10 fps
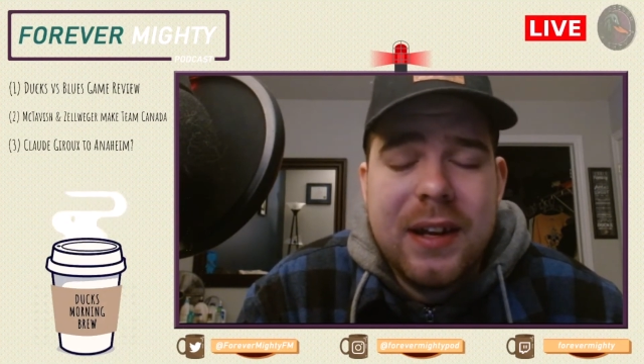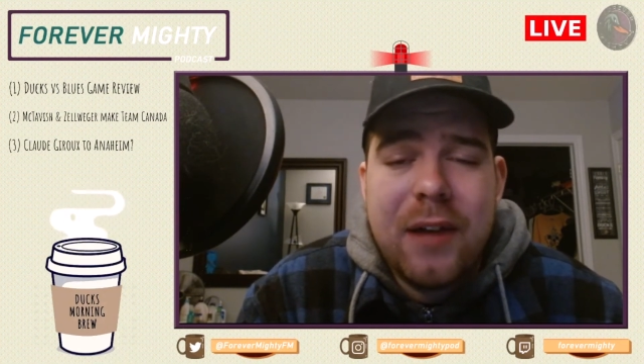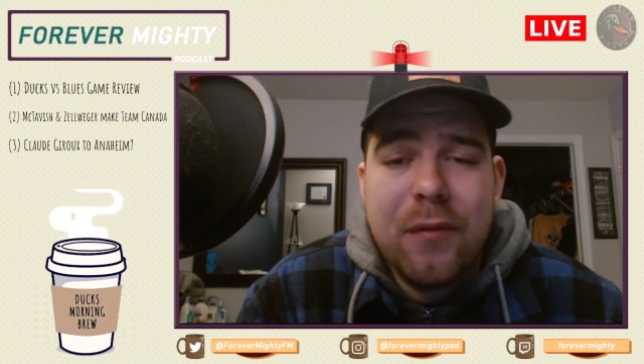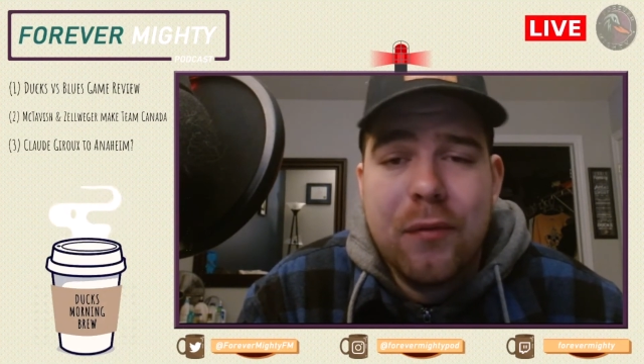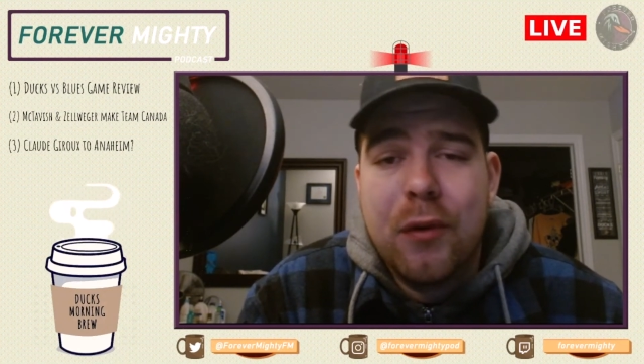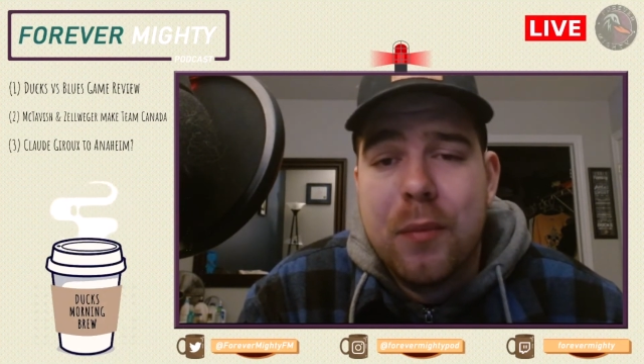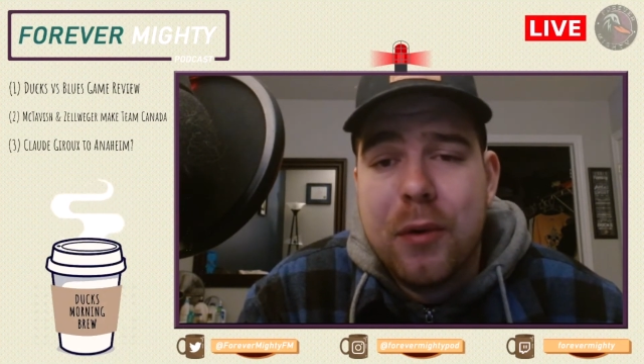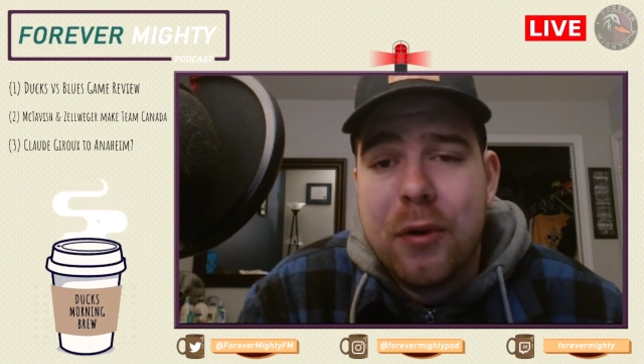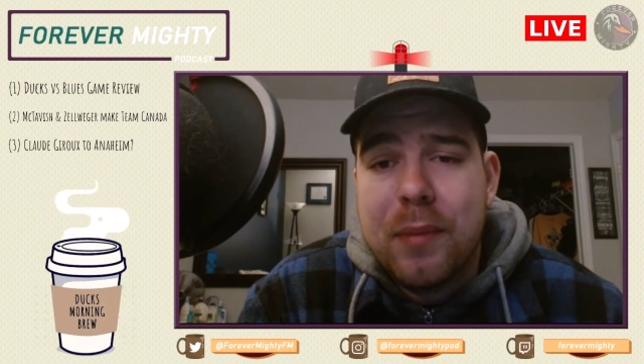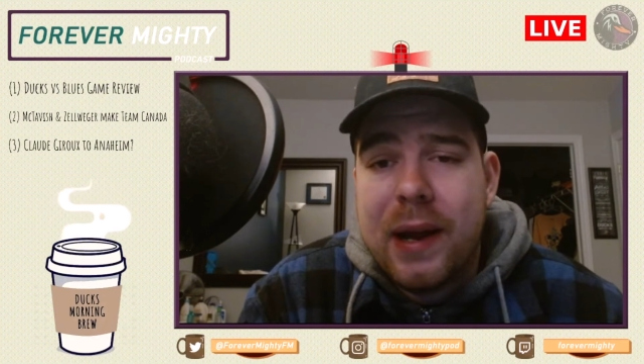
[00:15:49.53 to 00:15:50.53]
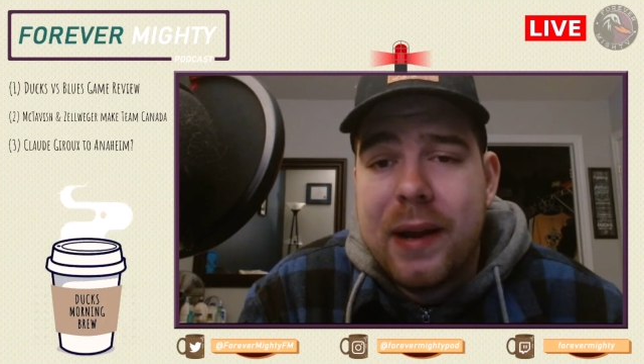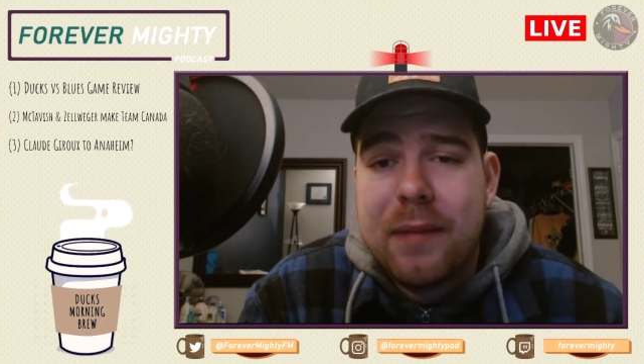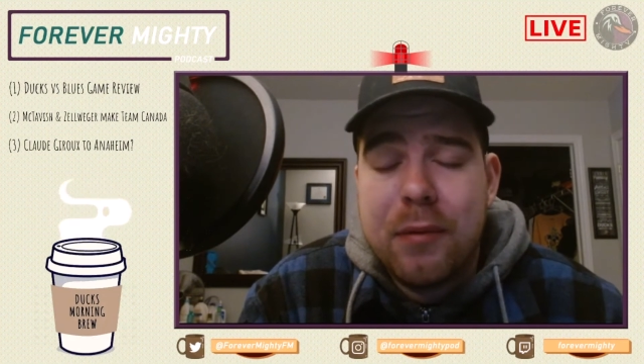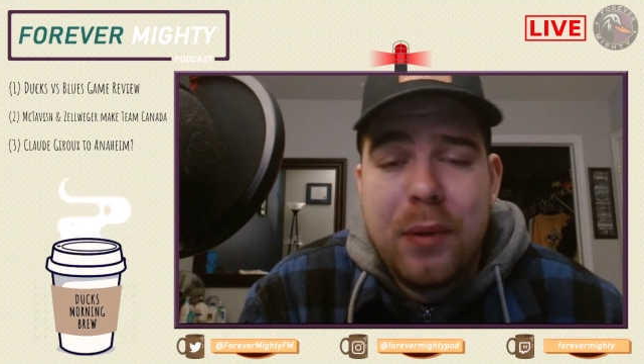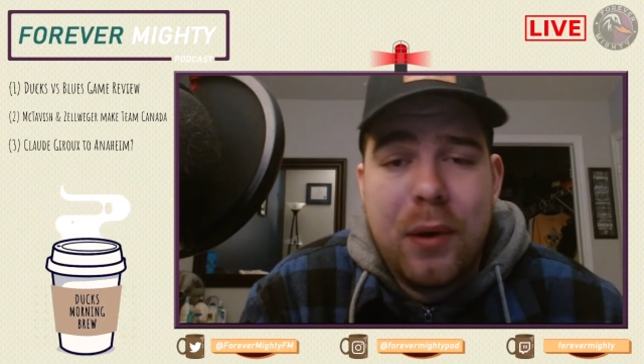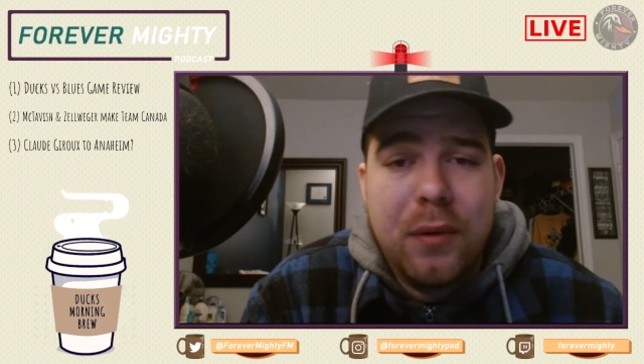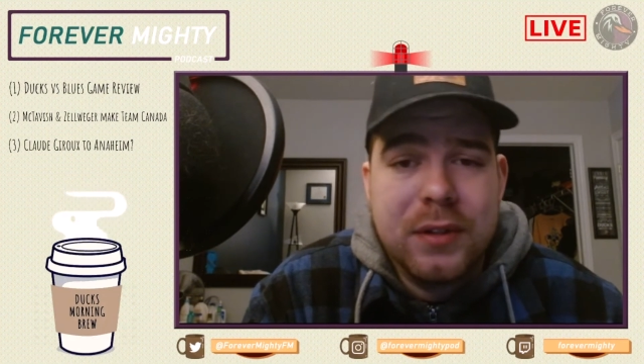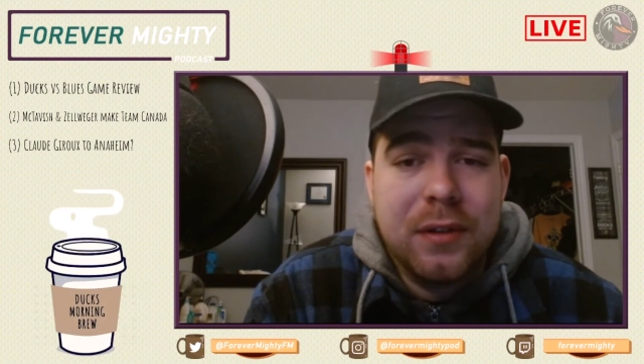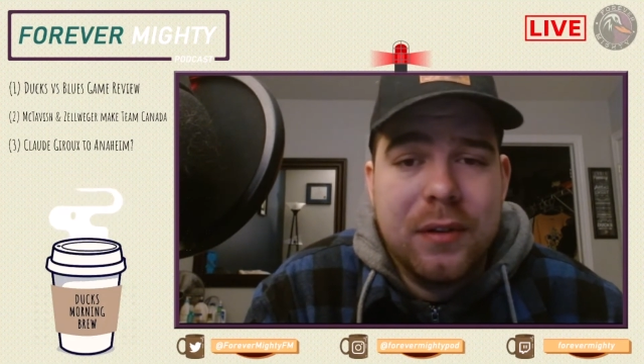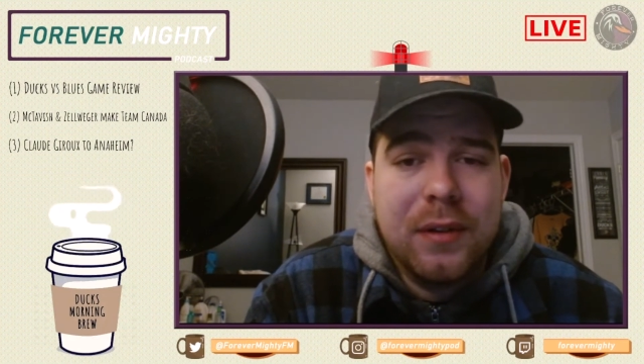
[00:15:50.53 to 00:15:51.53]
not rumor, but
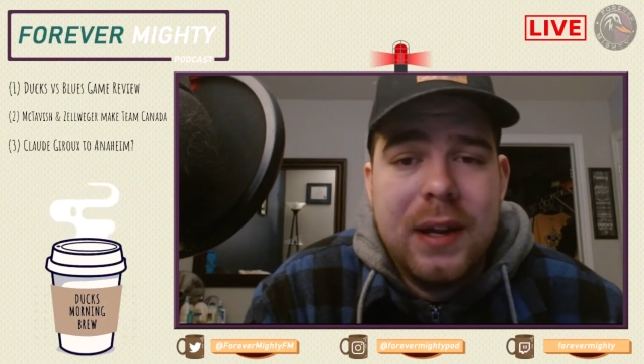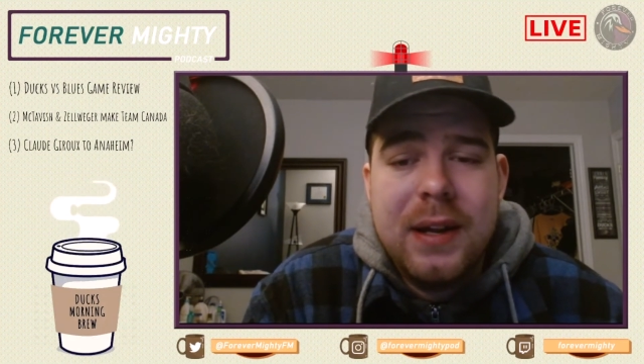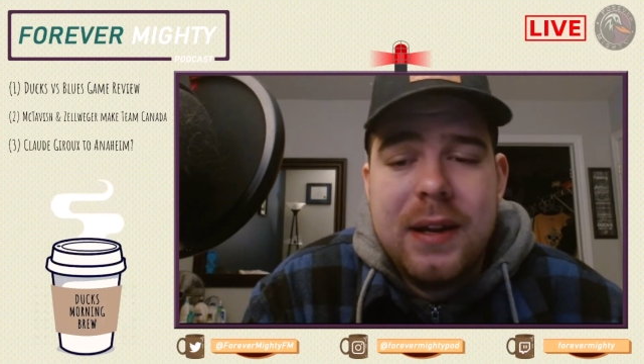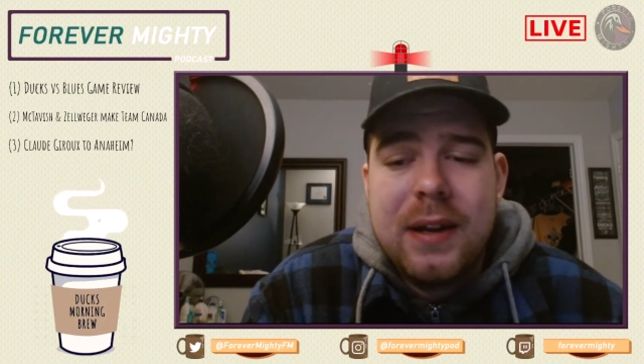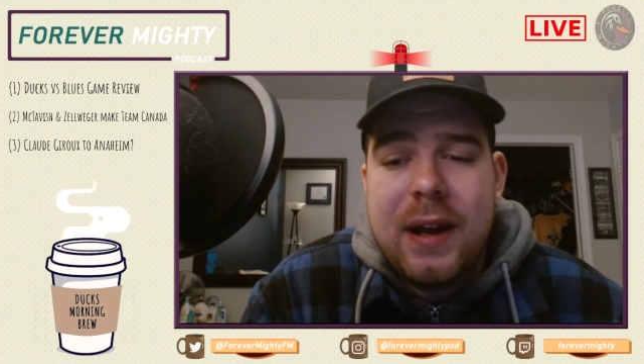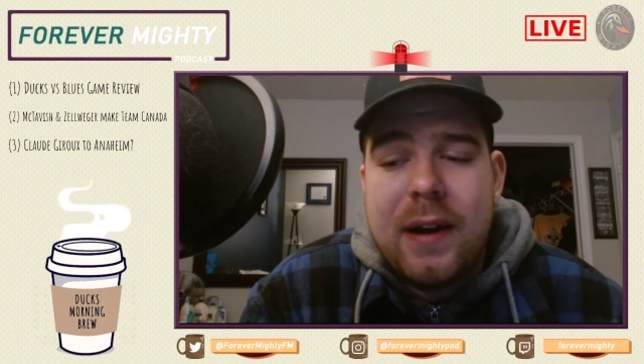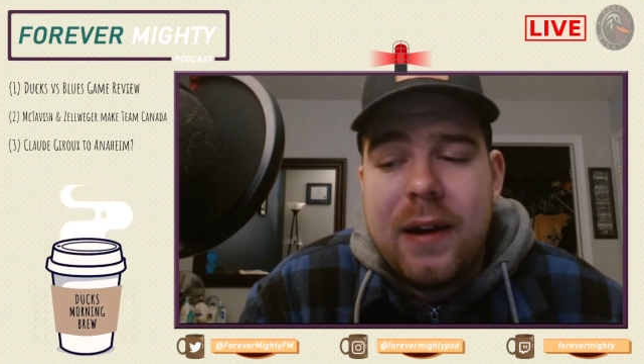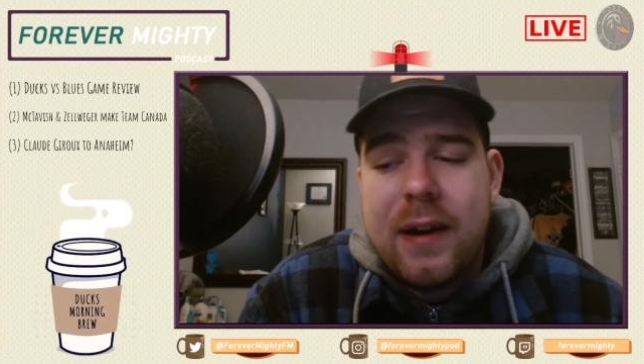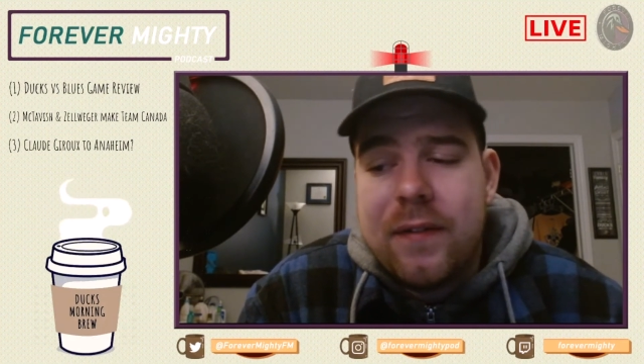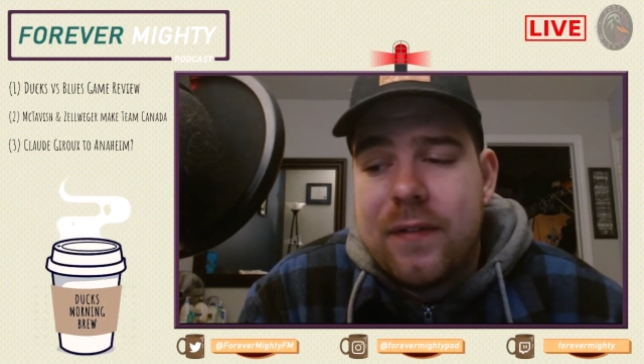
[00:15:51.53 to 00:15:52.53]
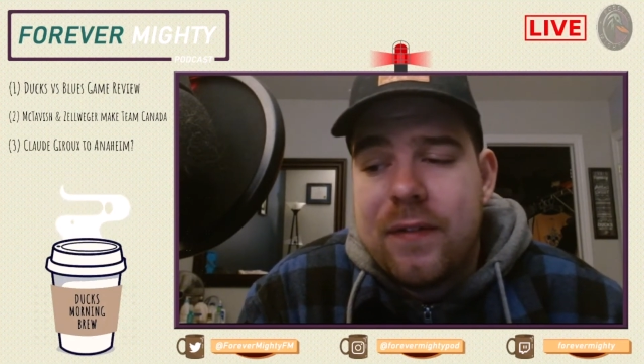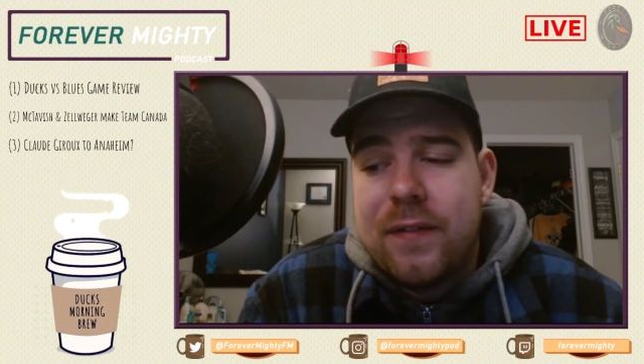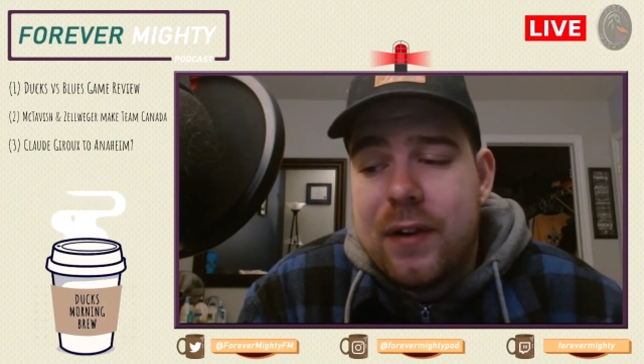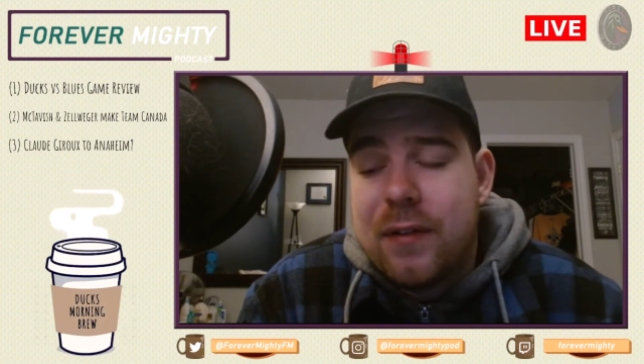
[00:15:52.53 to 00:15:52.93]
proposal of